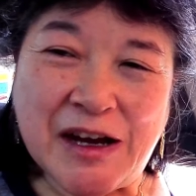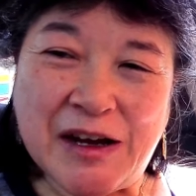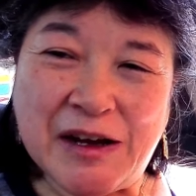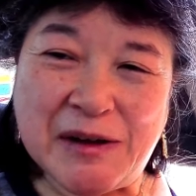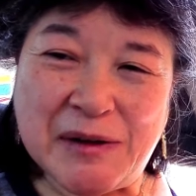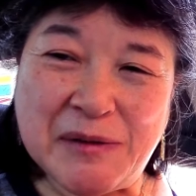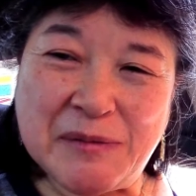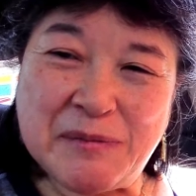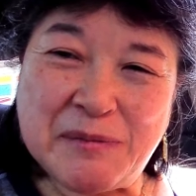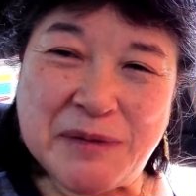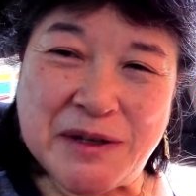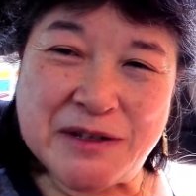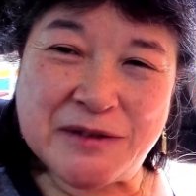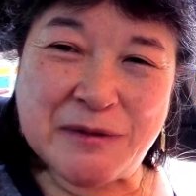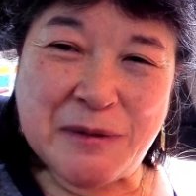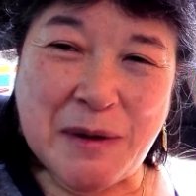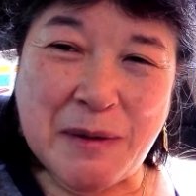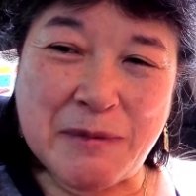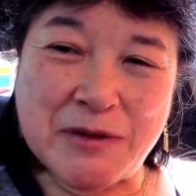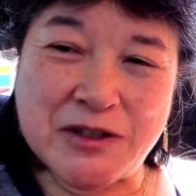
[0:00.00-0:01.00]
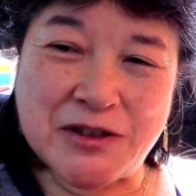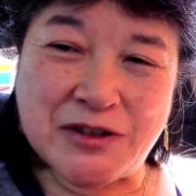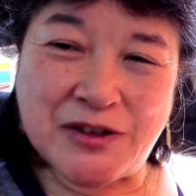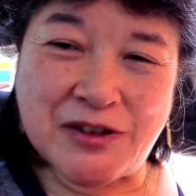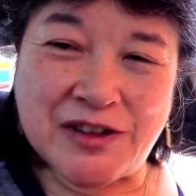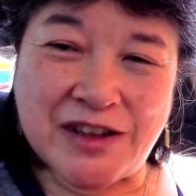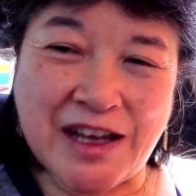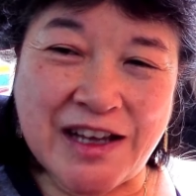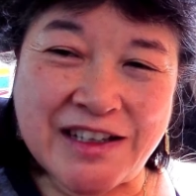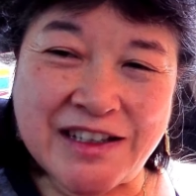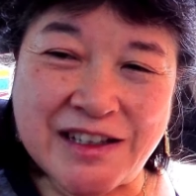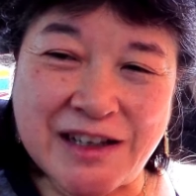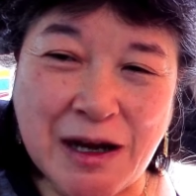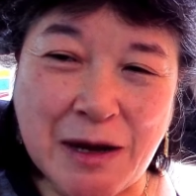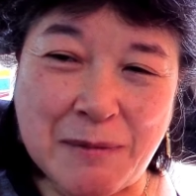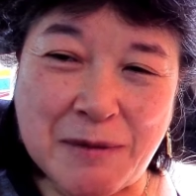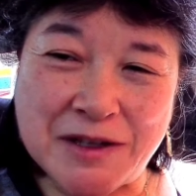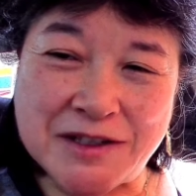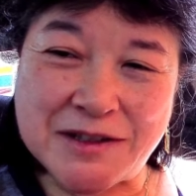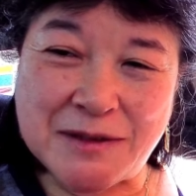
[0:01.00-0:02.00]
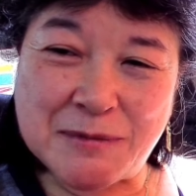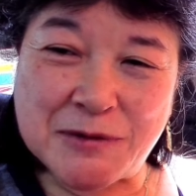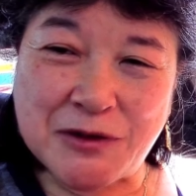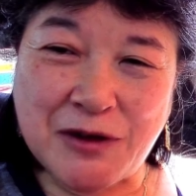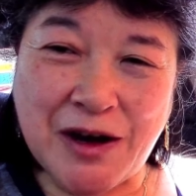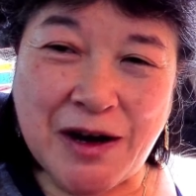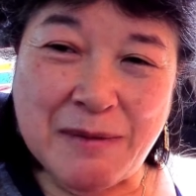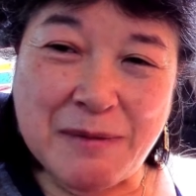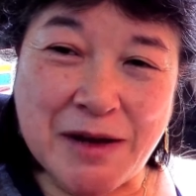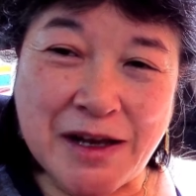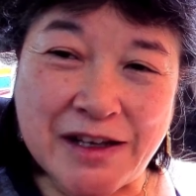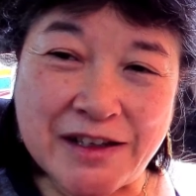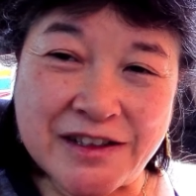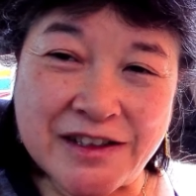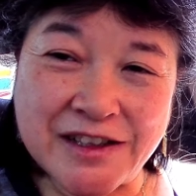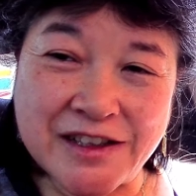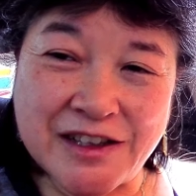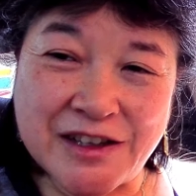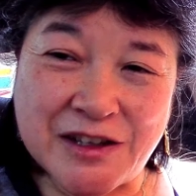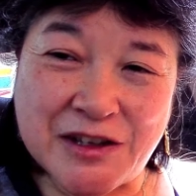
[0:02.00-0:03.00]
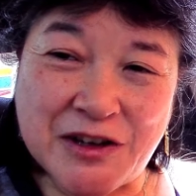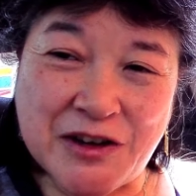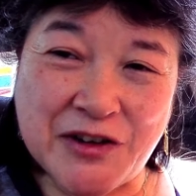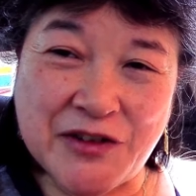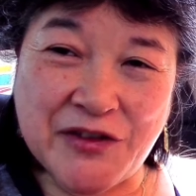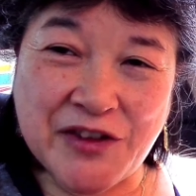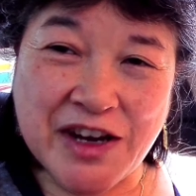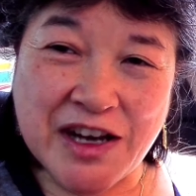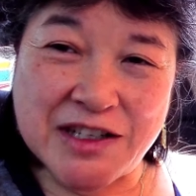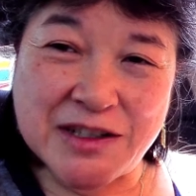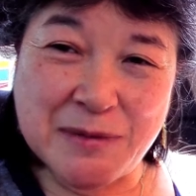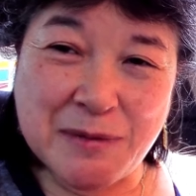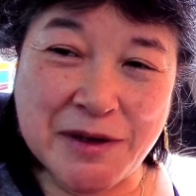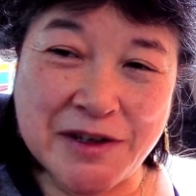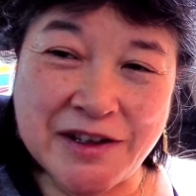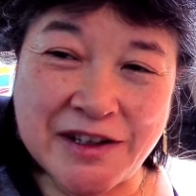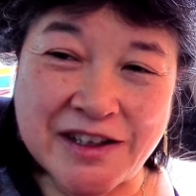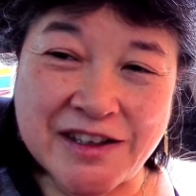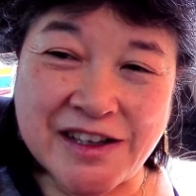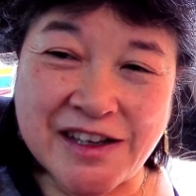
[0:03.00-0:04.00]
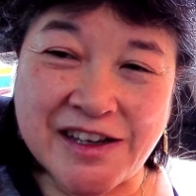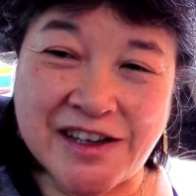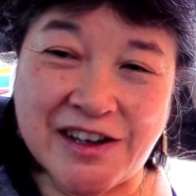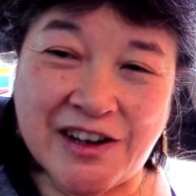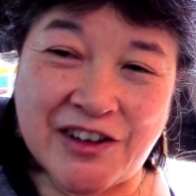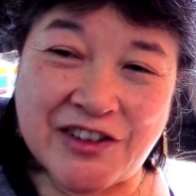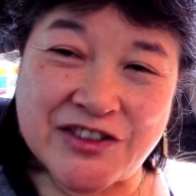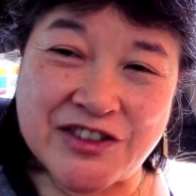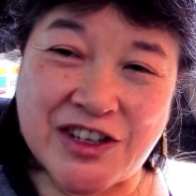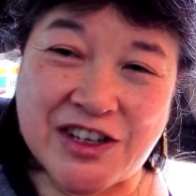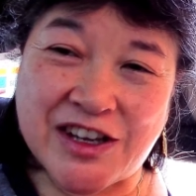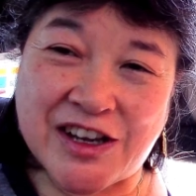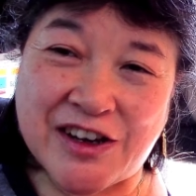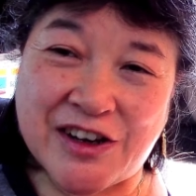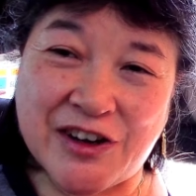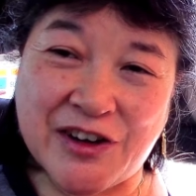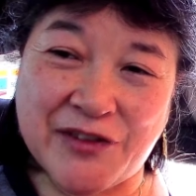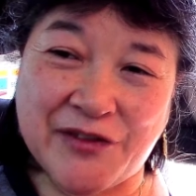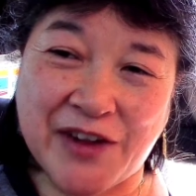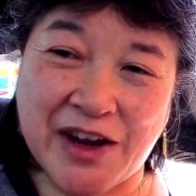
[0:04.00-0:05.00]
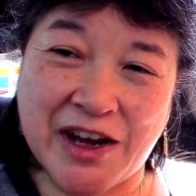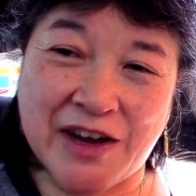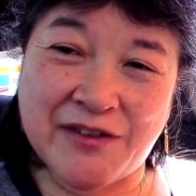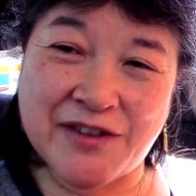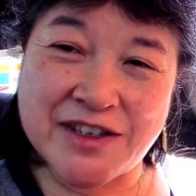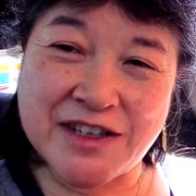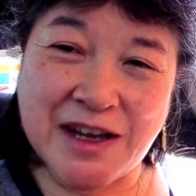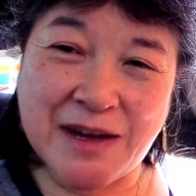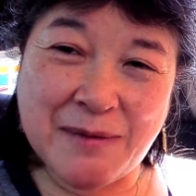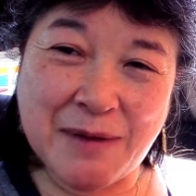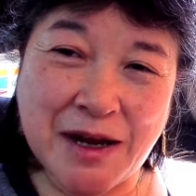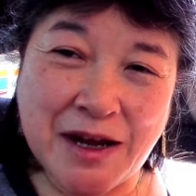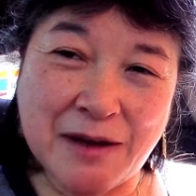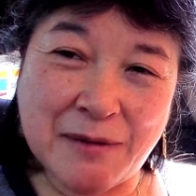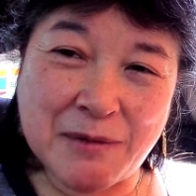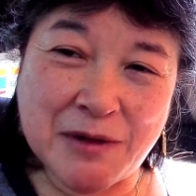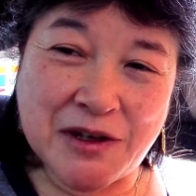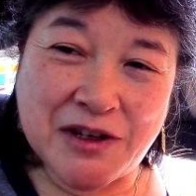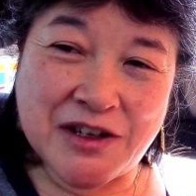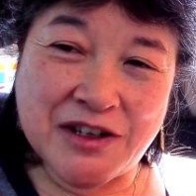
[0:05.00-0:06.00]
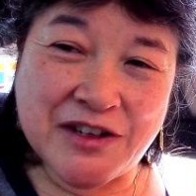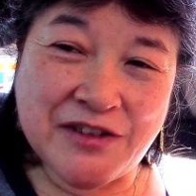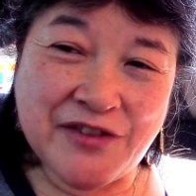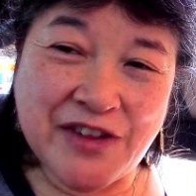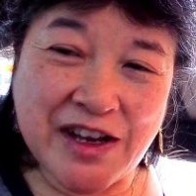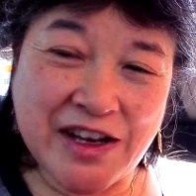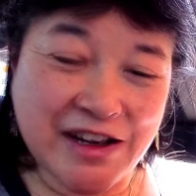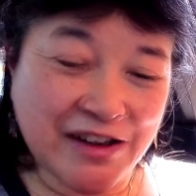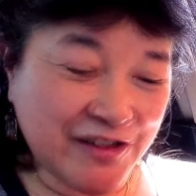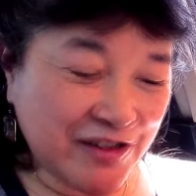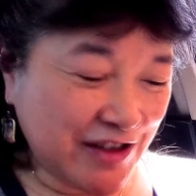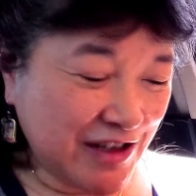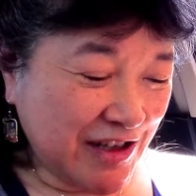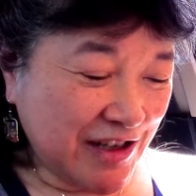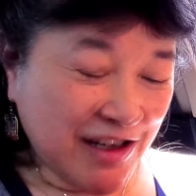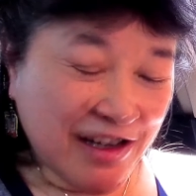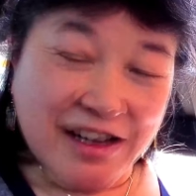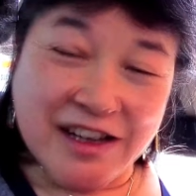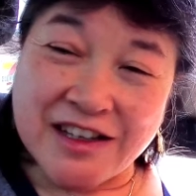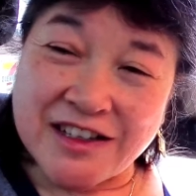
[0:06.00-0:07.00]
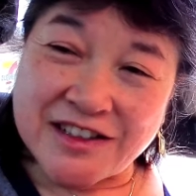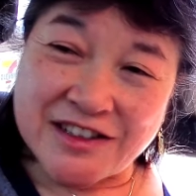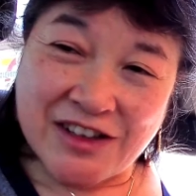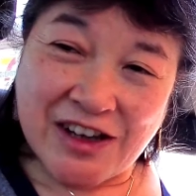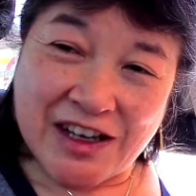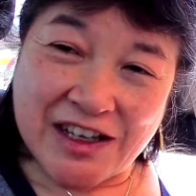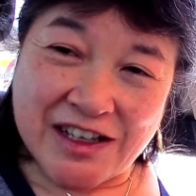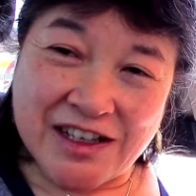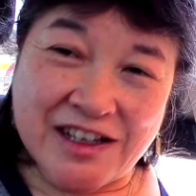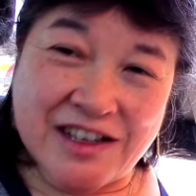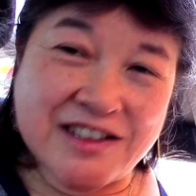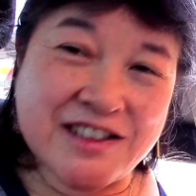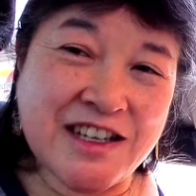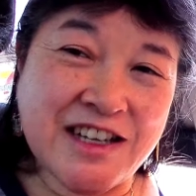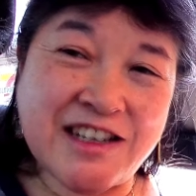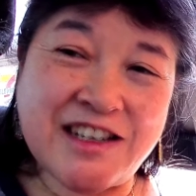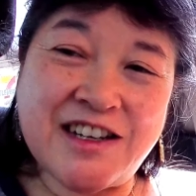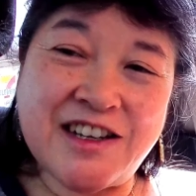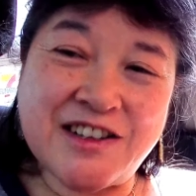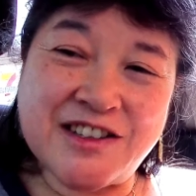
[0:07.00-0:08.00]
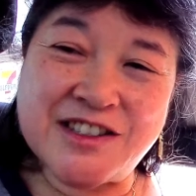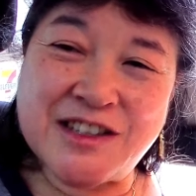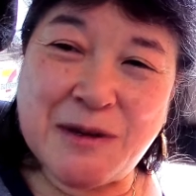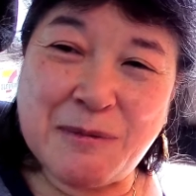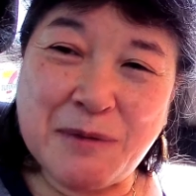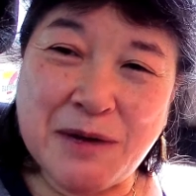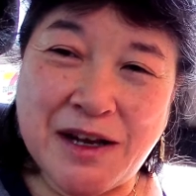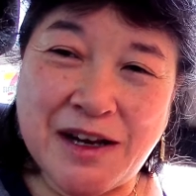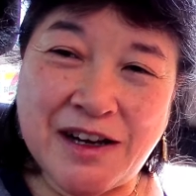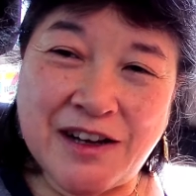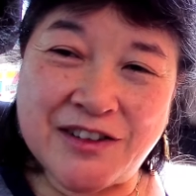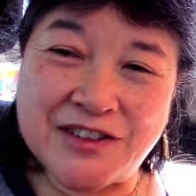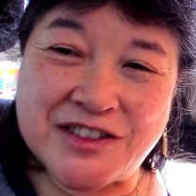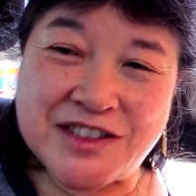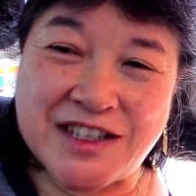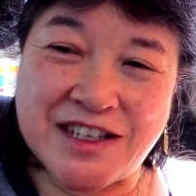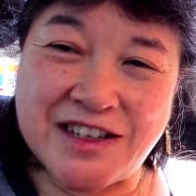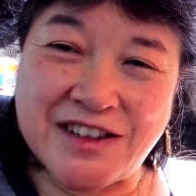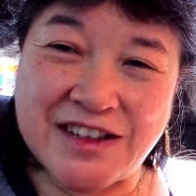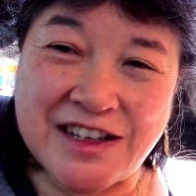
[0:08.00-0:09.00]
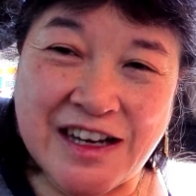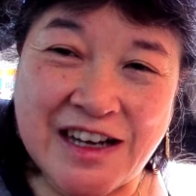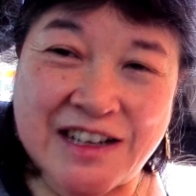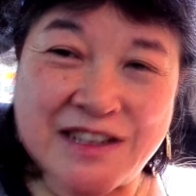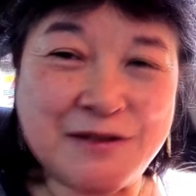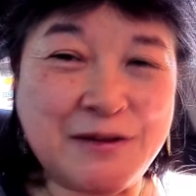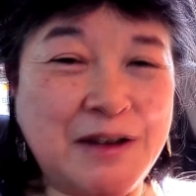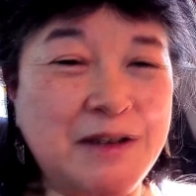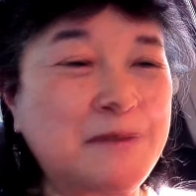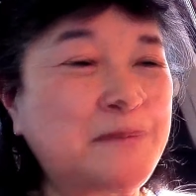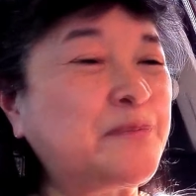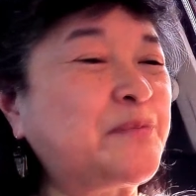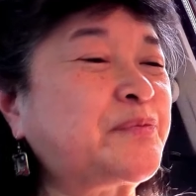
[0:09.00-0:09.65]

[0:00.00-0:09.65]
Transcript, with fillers: uh, please remember to like, comment, subscribe, and click on the notification bell and click on all so you get notified every time I upload a new video. So I'm going to take another sip and I'll see you in the next one.